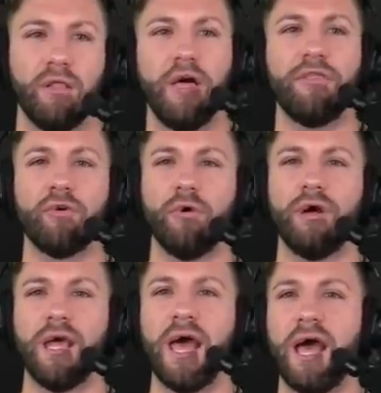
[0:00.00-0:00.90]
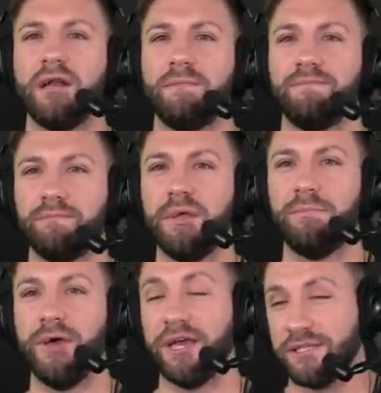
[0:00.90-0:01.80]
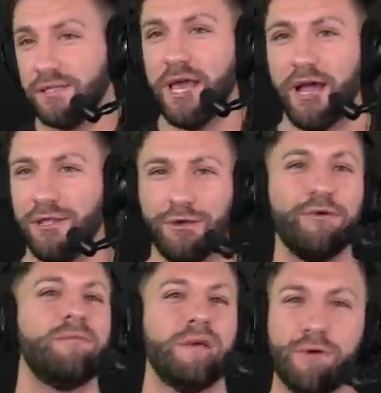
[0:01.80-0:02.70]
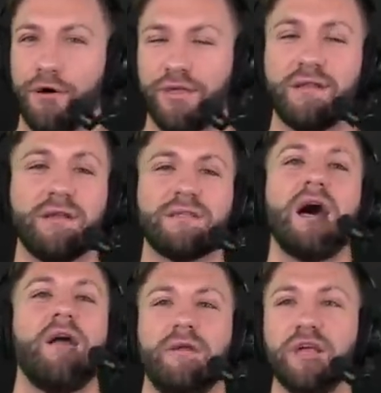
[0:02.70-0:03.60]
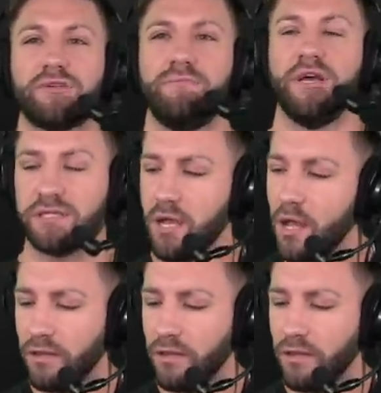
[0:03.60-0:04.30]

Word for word: Leatherwood had me pissed. Yeah, you and me both. He had the entire nation pissed.